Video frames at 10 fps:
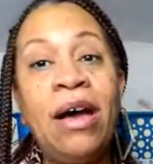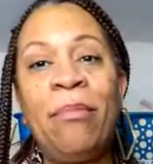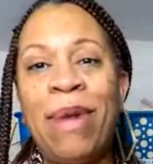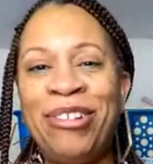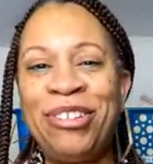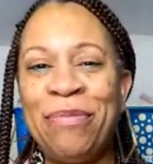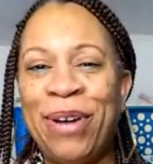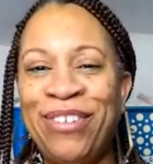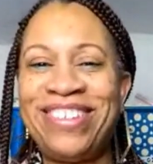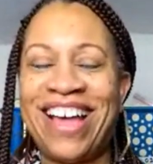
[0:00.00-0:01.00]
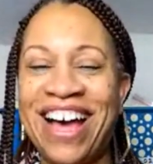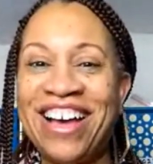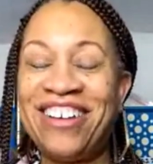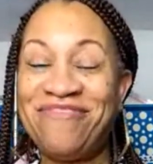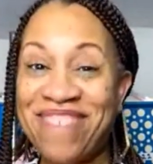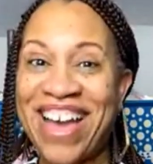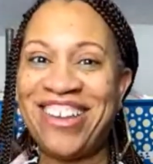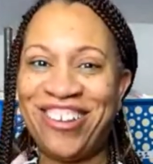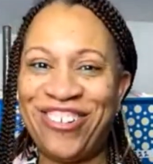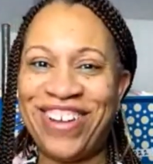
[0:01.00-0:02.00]
multiples of my
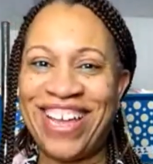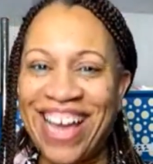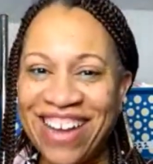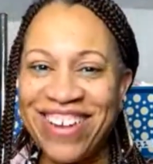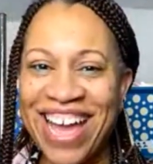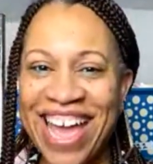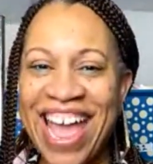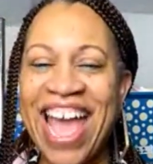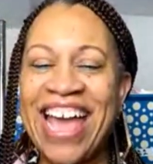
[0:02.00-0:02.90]
jewelry. All right.